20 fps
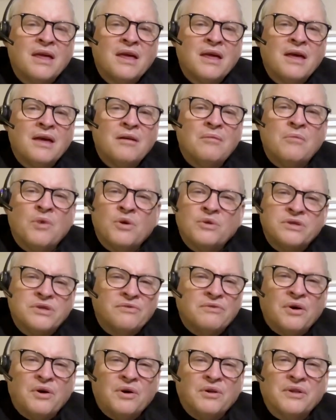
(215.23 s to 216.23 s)
and most of
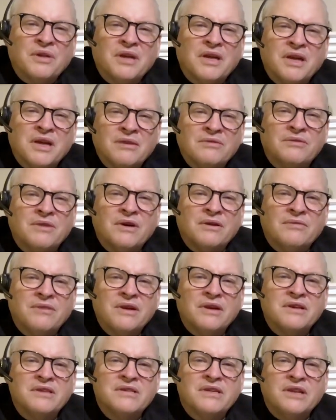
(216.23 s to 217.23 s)
all, the gift of
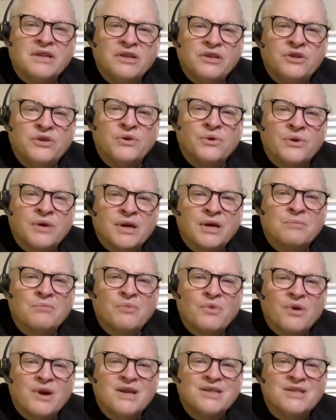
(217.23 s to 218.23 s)
his enduring
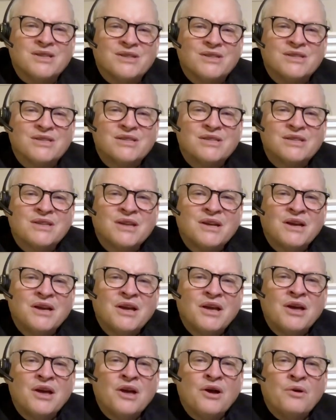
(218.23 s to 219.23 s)
presence
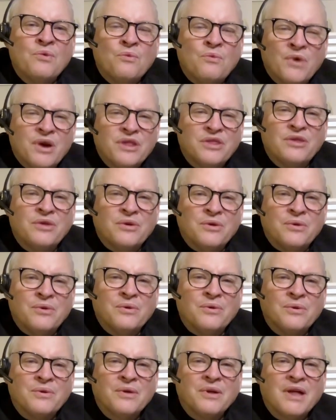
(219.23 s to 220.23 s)
with you
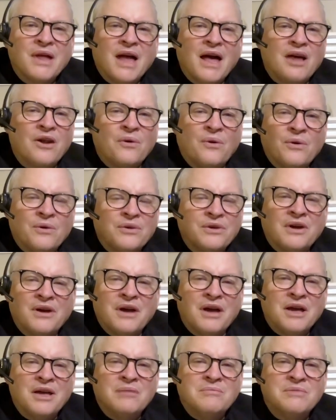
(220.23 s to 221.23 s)
at all
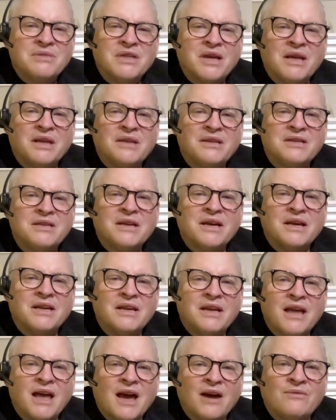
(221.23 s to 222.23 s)
times and in
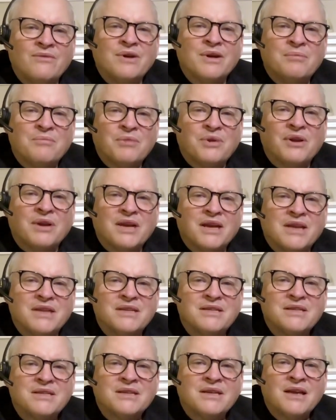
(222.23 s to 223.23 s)
every
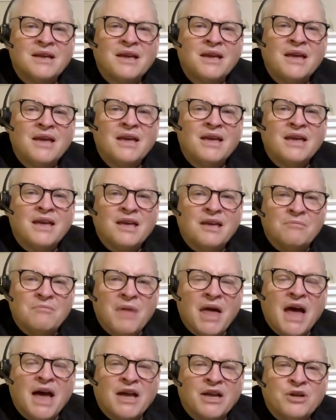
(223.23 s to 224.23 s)
place.
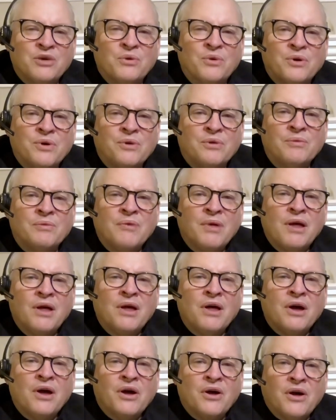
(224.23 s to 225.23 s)
Emmanuel,
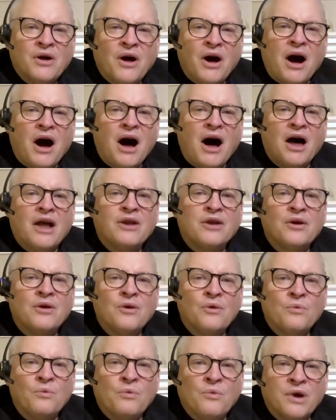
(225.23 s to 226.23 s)
God
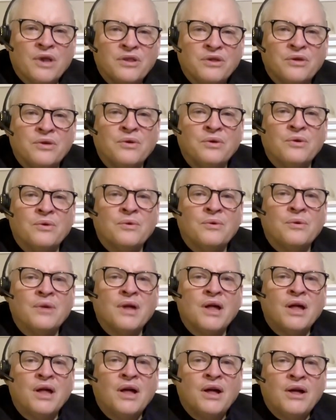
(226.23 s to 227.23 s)
with you,
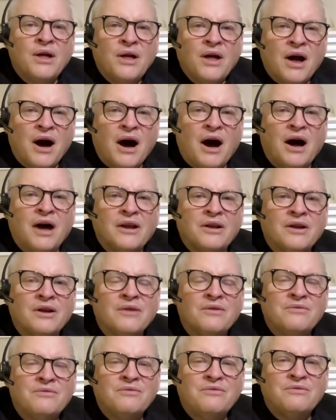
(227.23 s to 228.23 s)
God
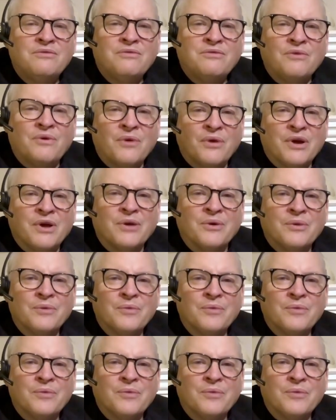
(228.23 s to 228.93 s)
for you.